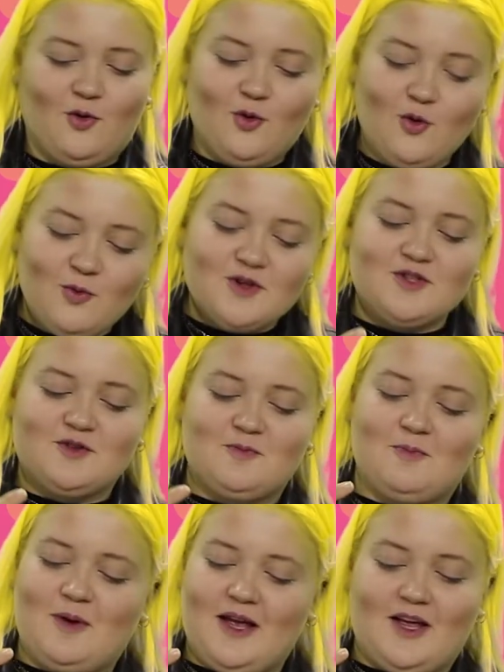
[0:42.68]
Who would
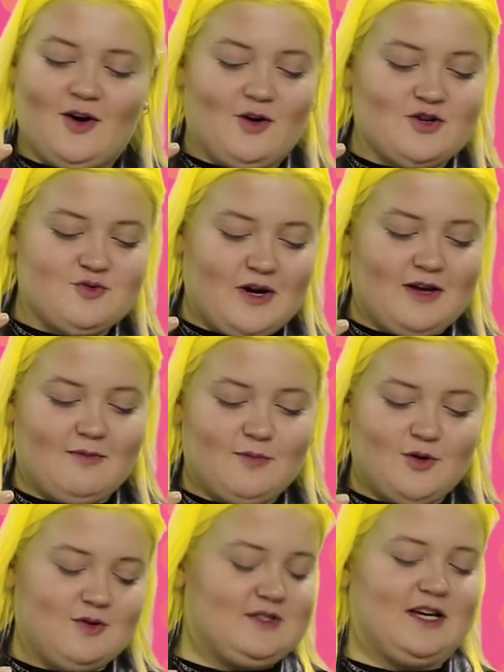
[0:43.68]
be your dream
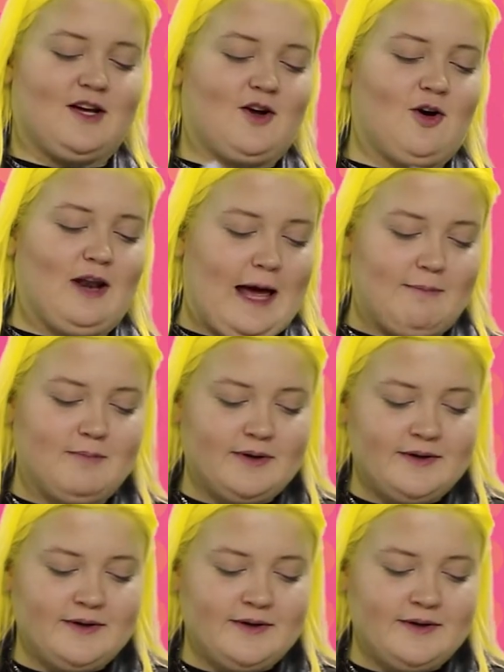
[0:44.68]
music collab?